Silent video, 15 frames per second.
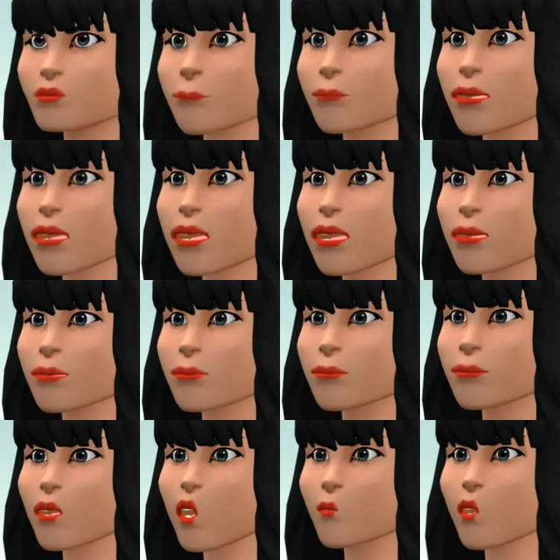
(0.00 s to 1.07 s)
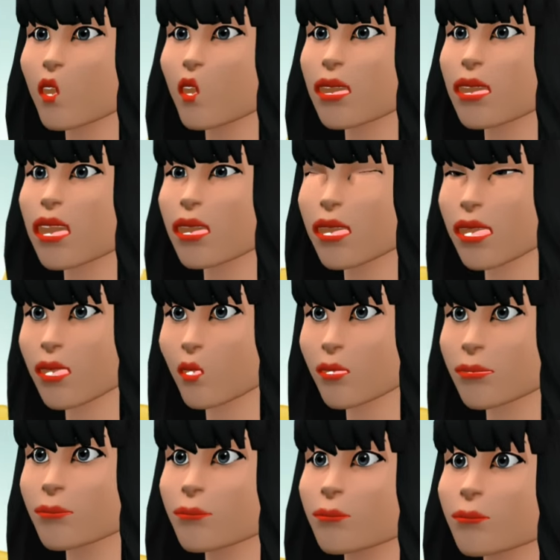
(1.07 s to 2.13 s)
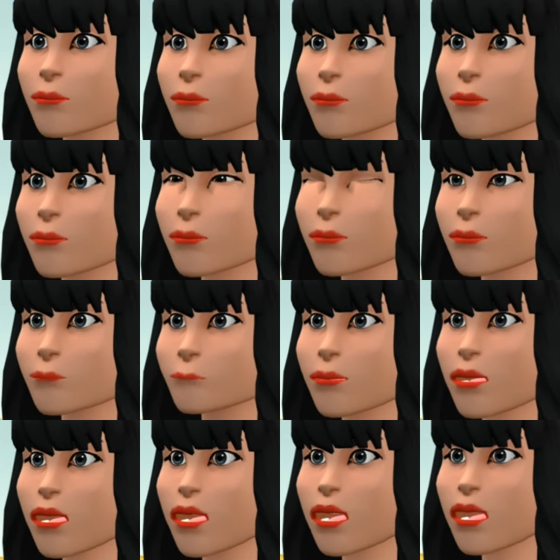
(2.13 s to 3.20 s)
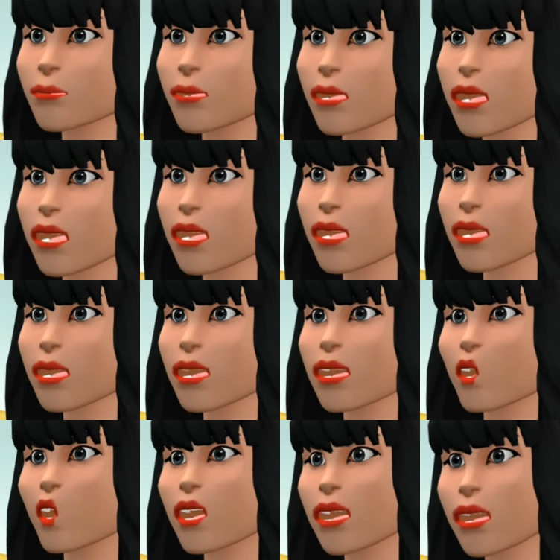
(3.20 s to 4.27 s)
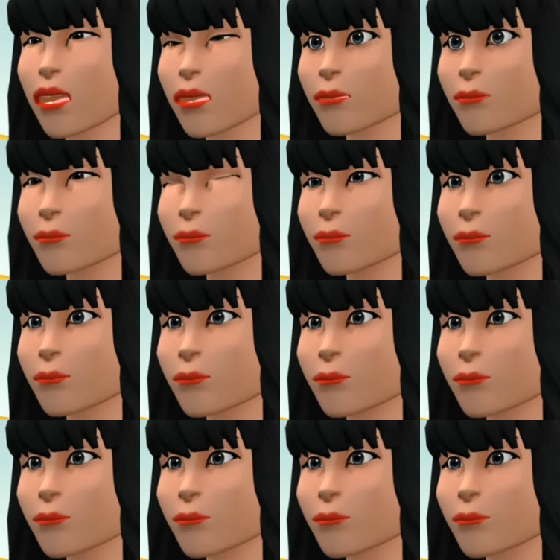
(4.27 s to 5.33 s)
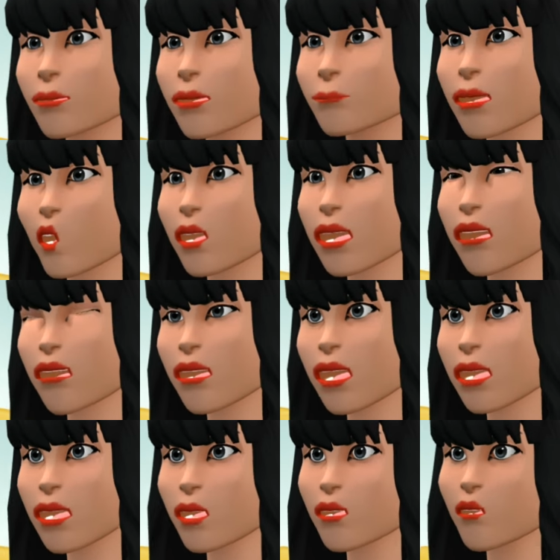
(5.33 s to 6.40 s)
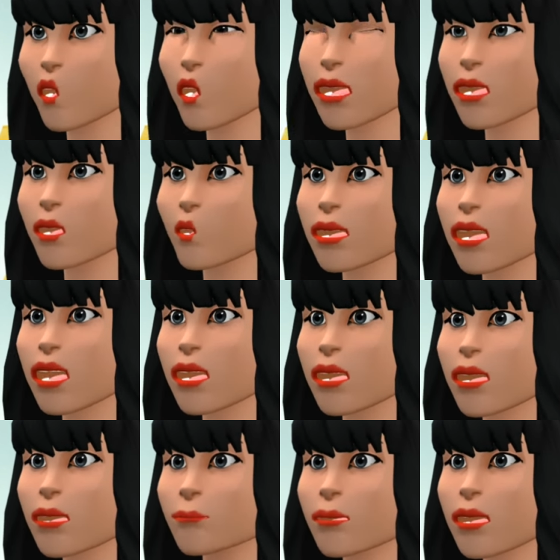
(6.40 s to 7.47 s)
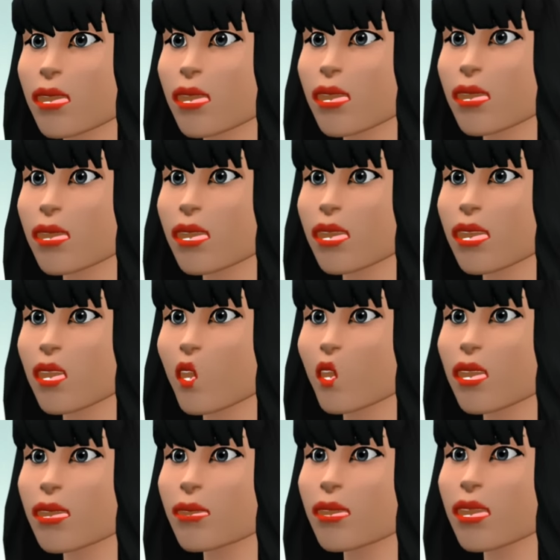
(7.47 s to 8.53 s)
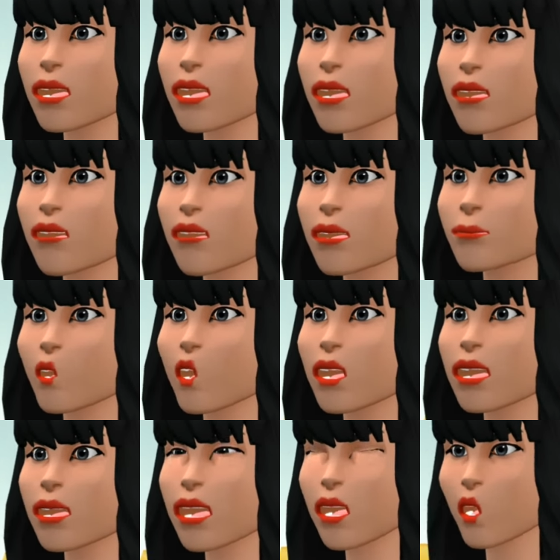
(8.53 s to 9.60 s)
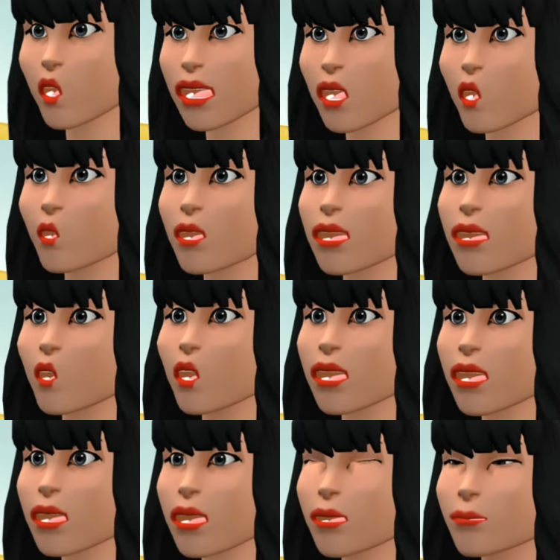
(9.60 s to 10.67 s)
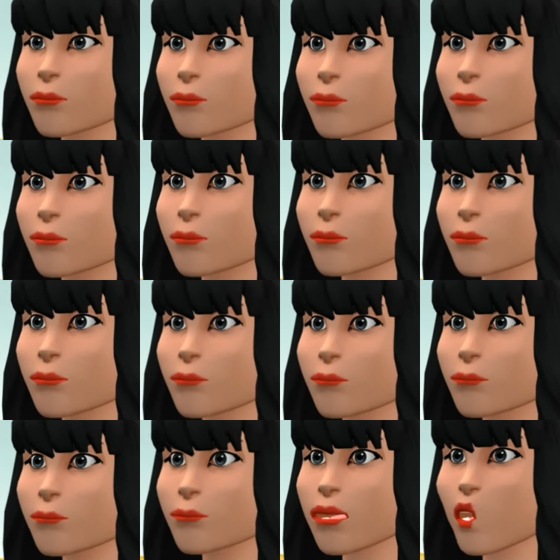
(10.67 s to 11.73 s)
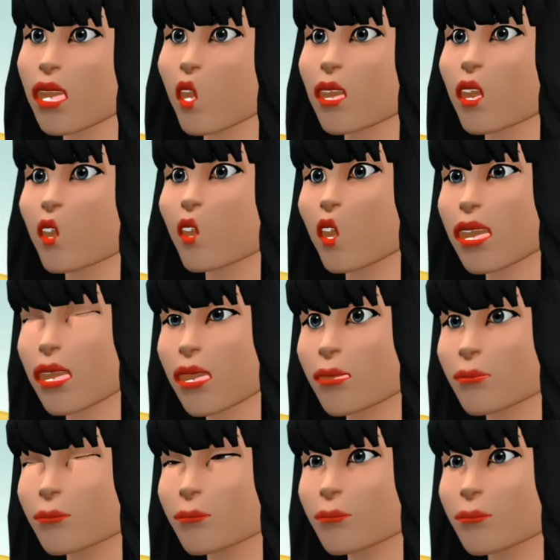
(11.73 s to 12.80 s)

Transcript: Hi, good morning Diego. My name is Letitia Lewis. I'm your invigilator for the OET speaking session on the 2nd of February 2020. How are you doing?